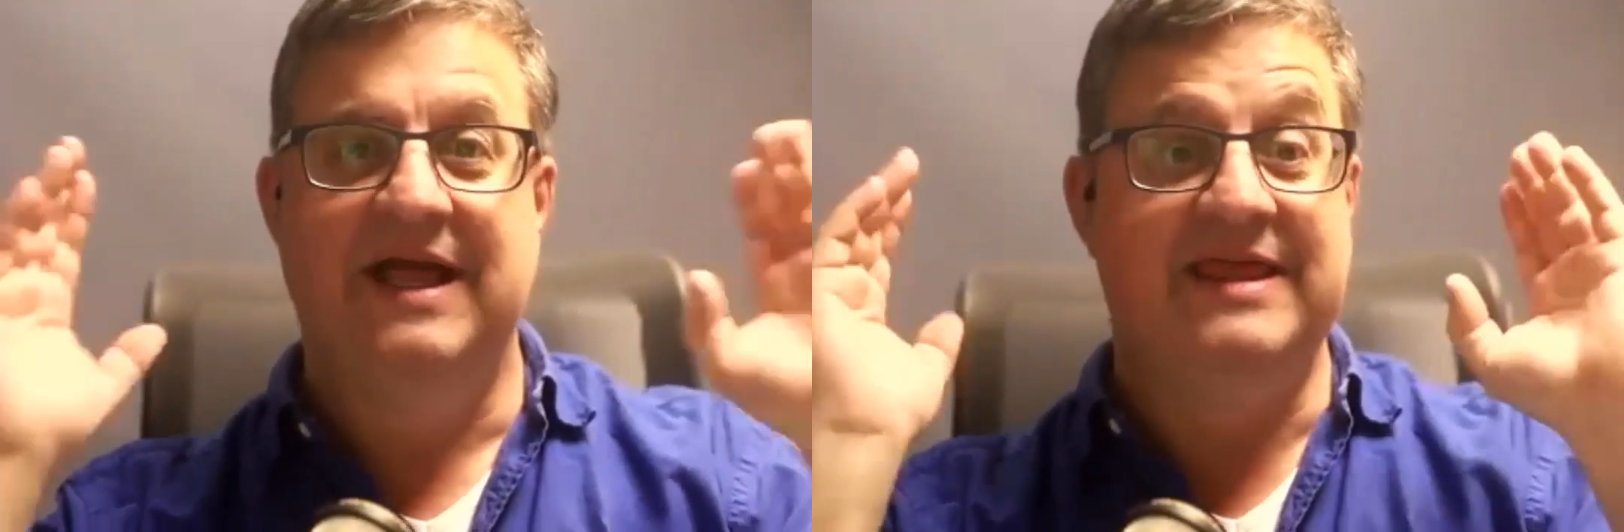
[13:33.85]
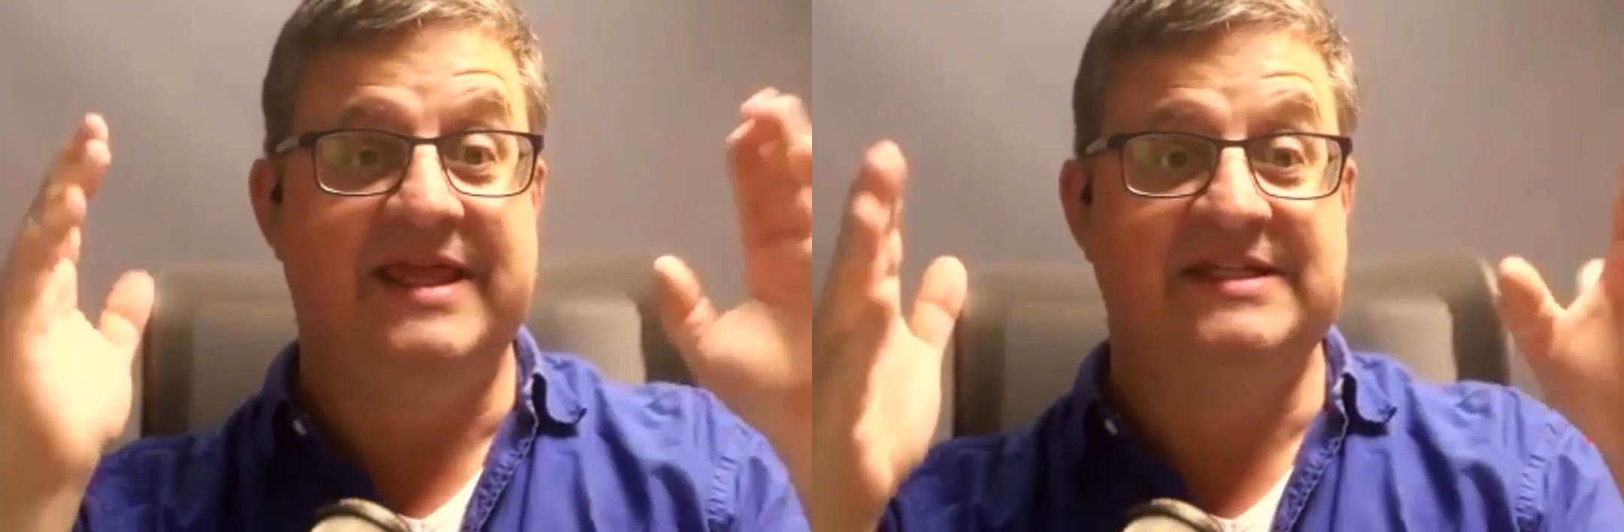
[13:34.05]

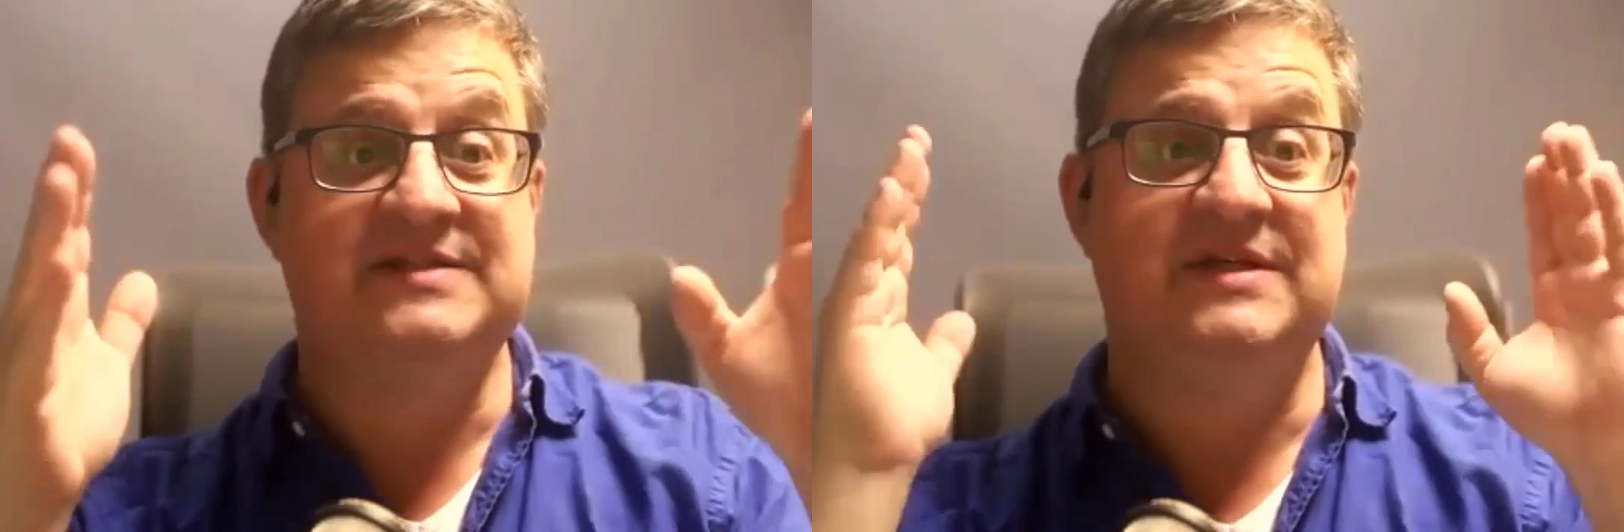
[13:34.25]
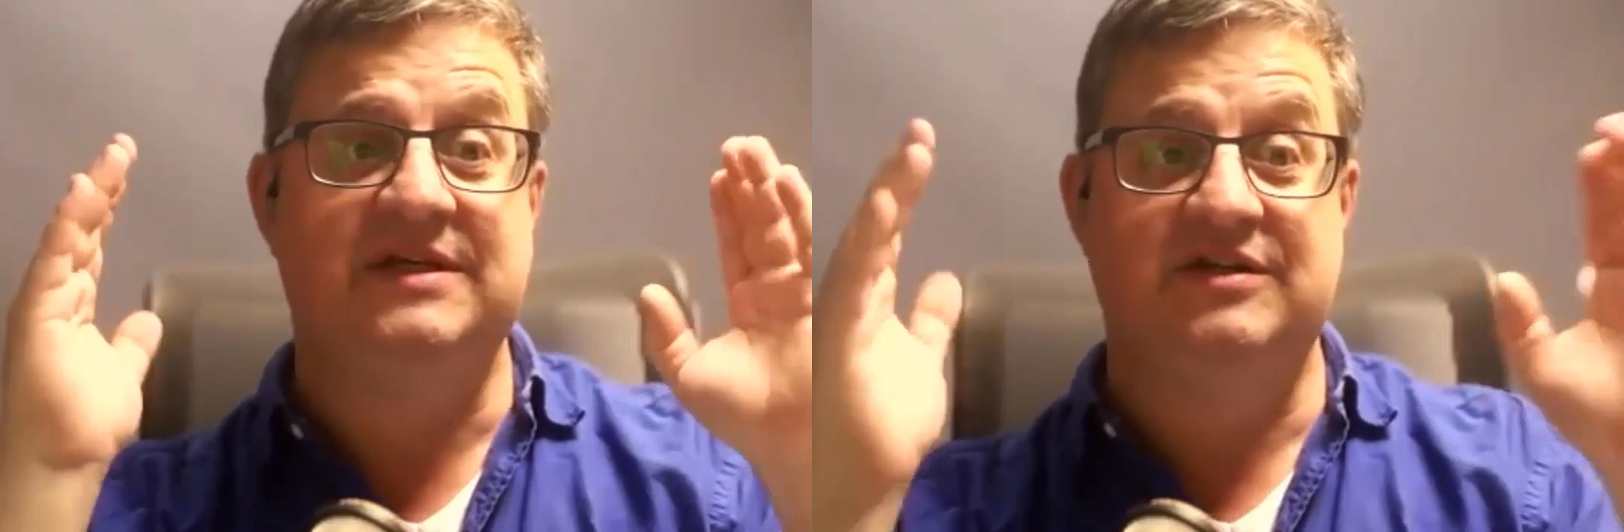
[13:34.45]
This
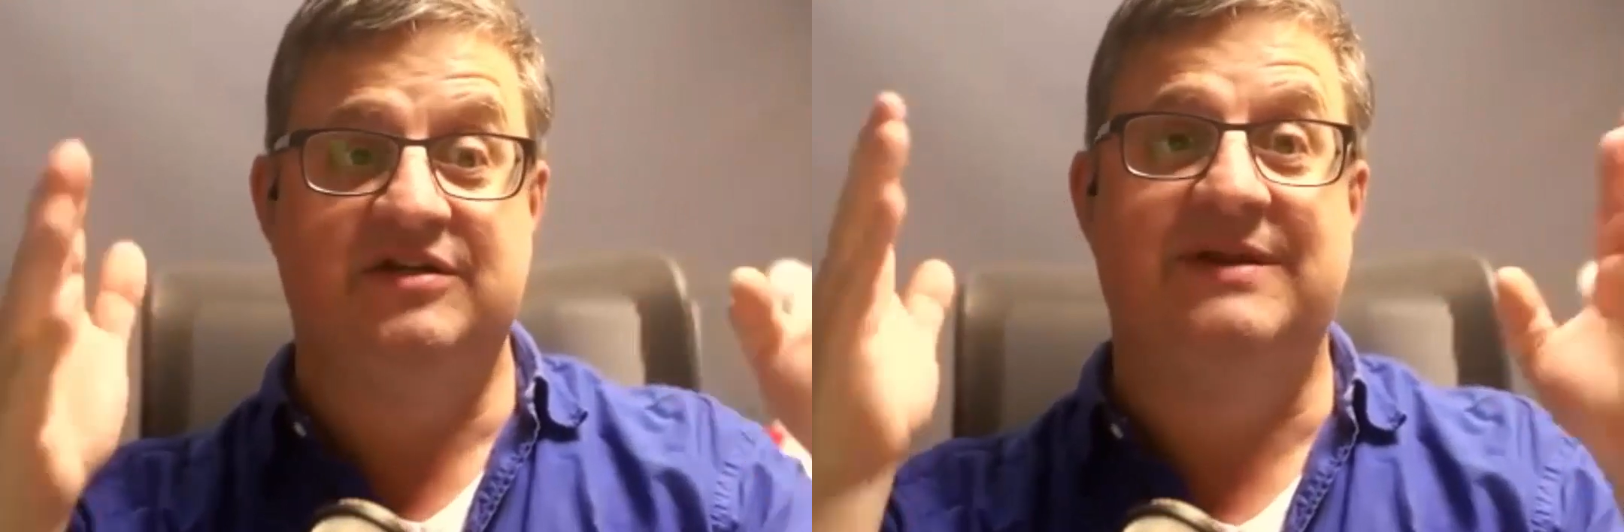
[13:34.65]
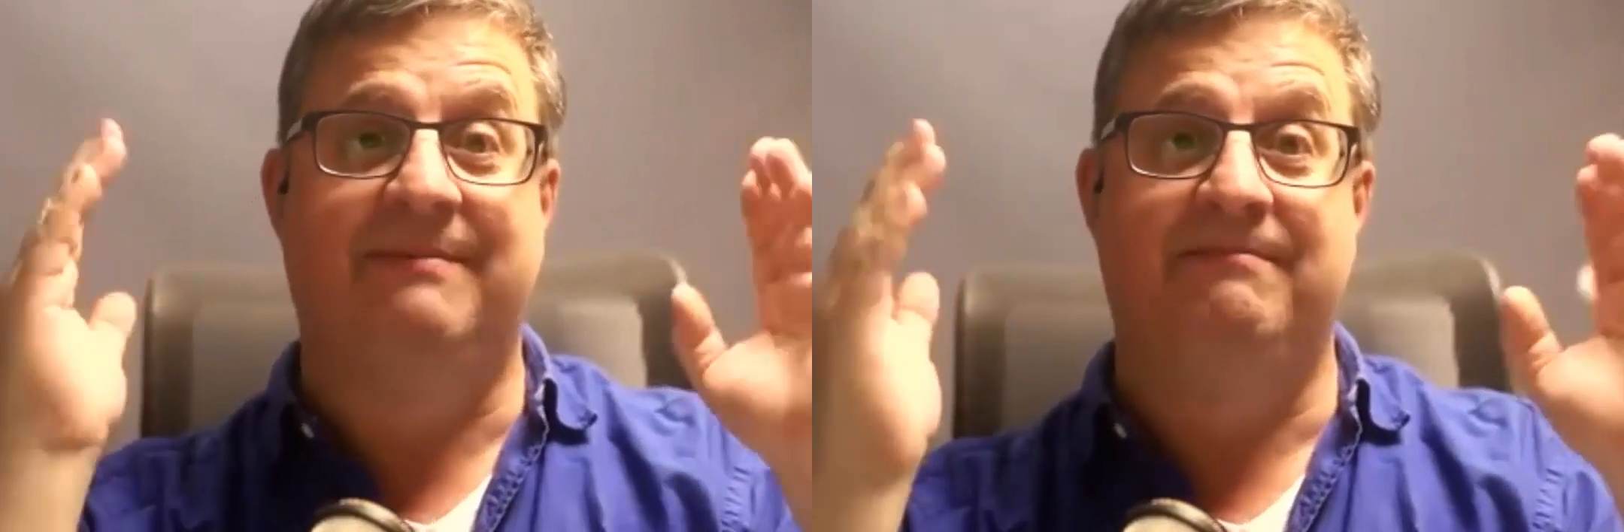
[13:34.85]
is what you can
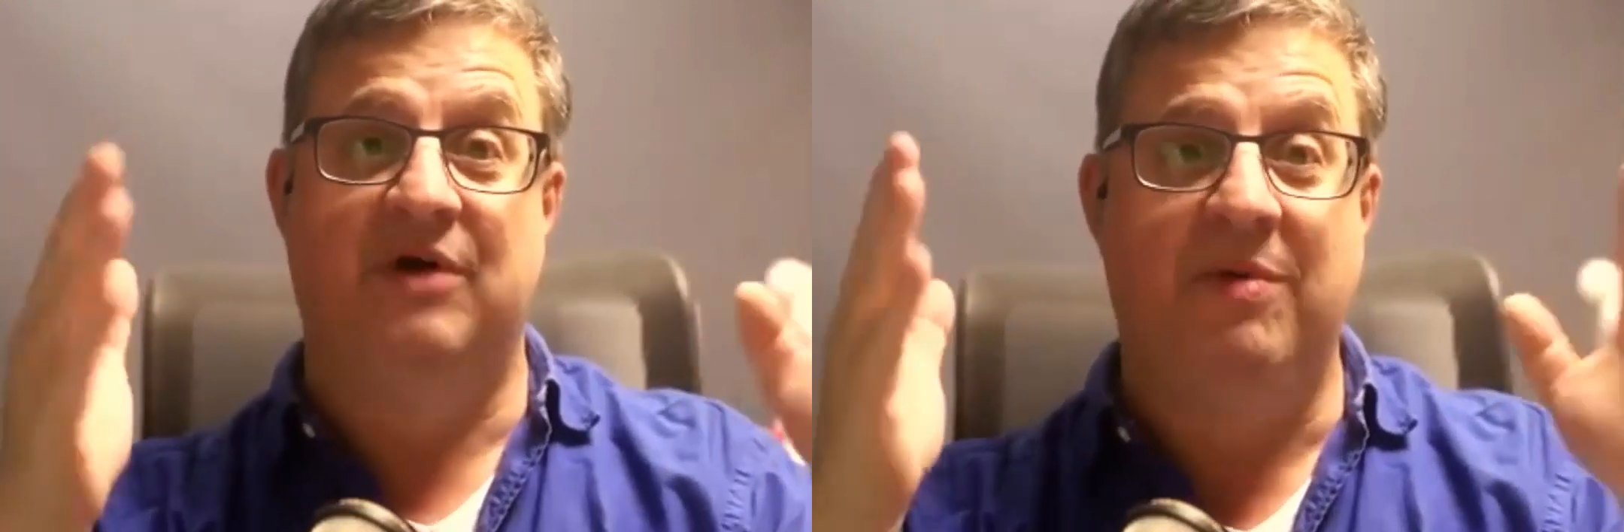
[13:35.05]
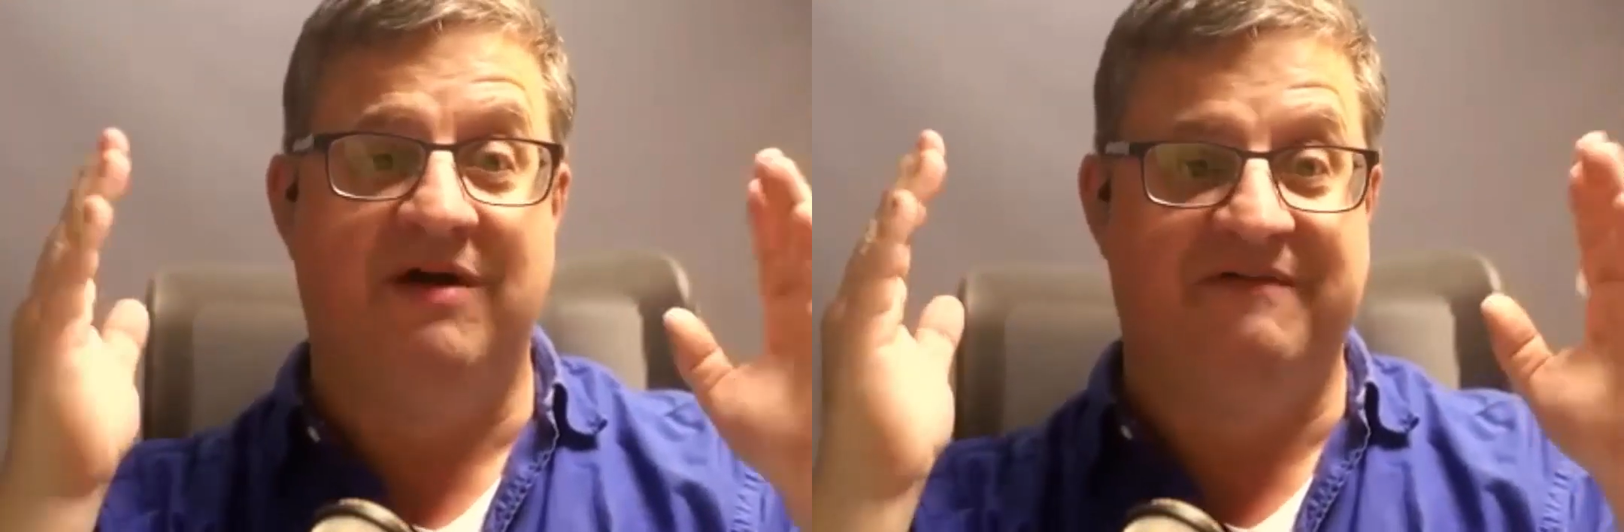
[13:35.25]
do with a
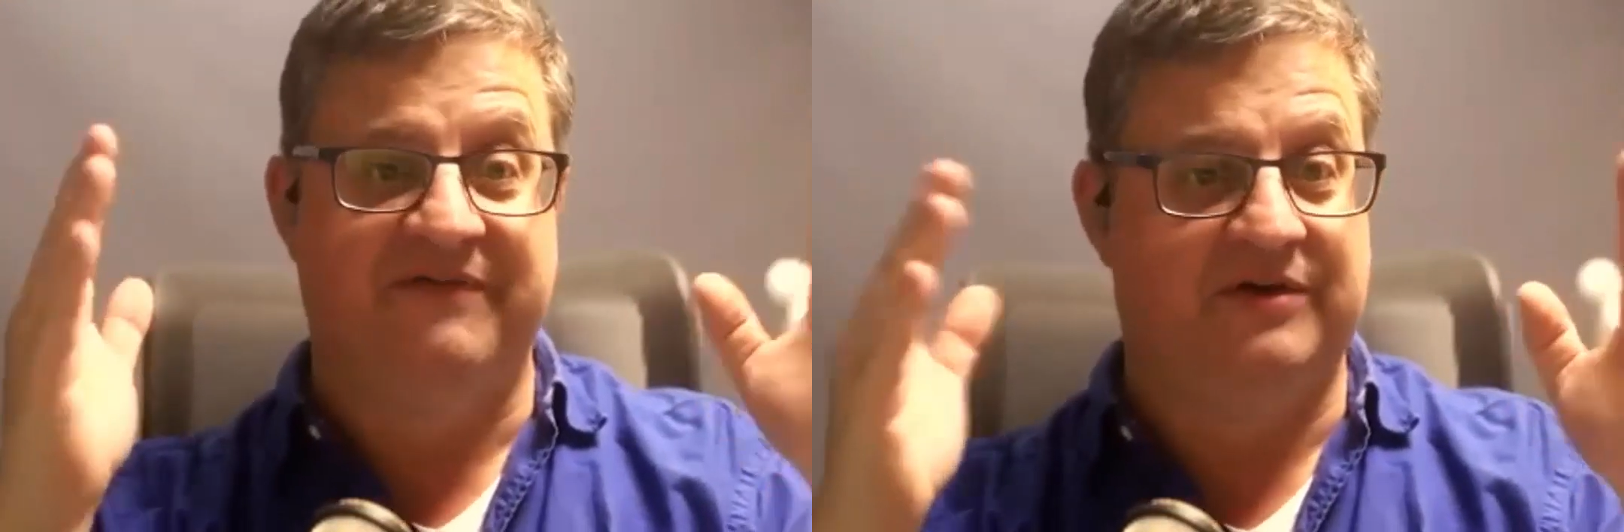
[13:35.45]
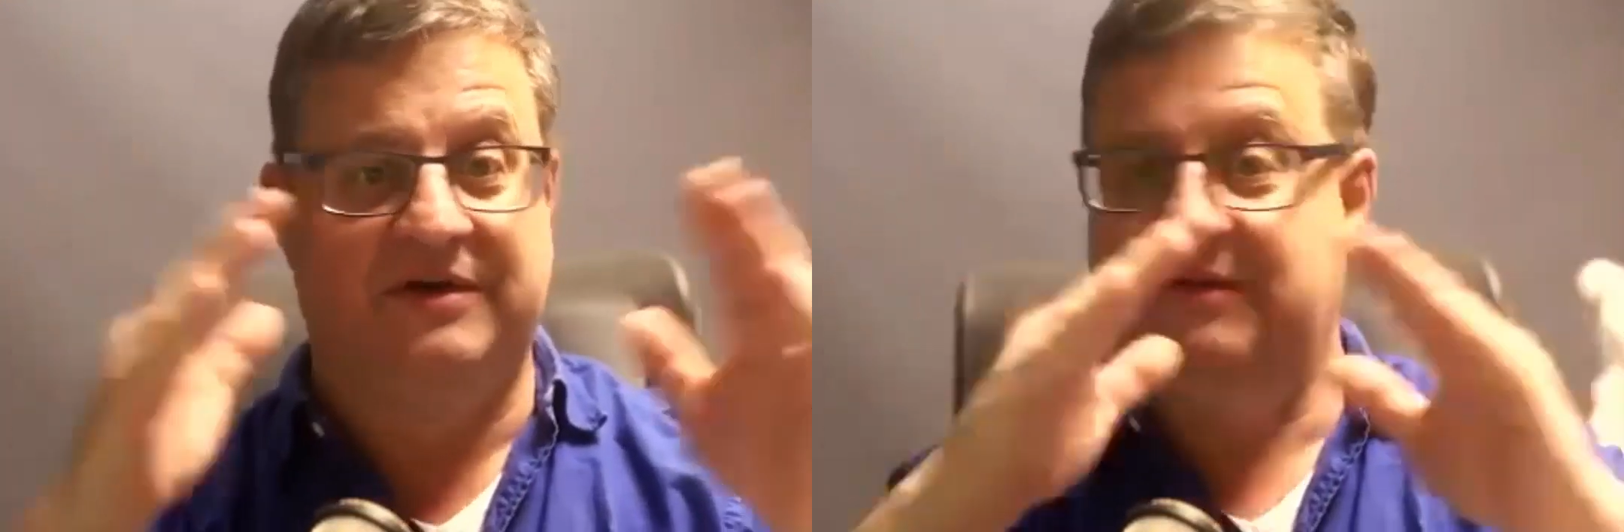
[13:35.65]
mobile
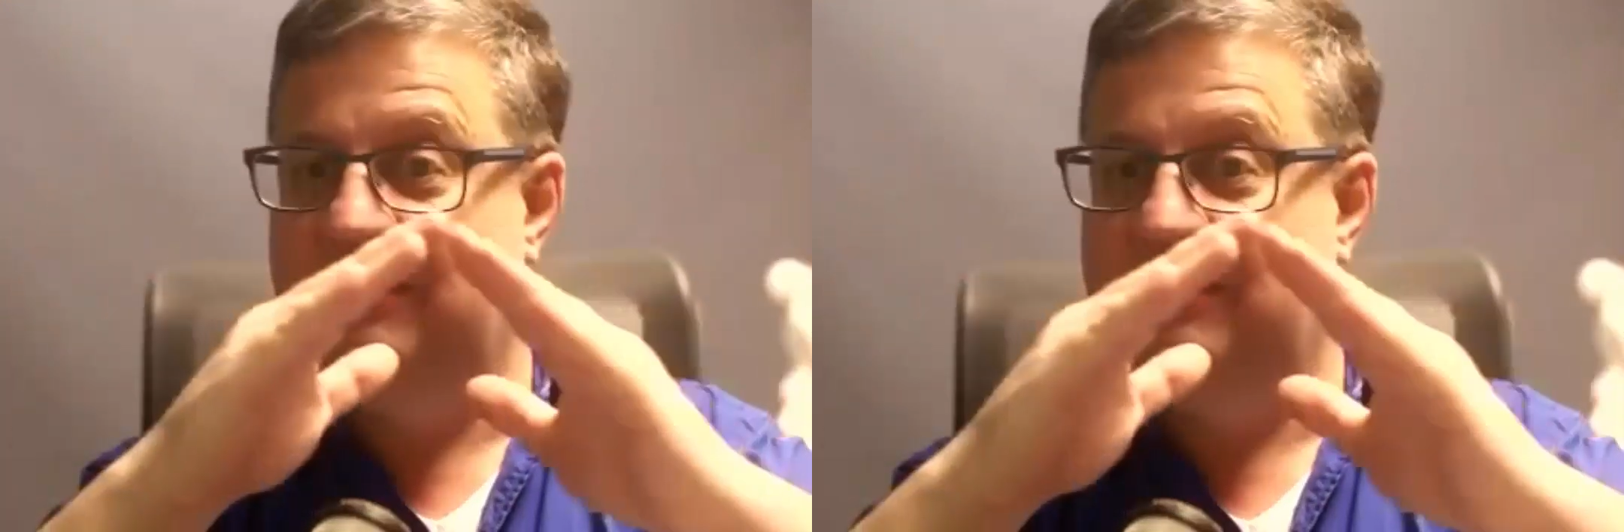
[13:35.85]
phone.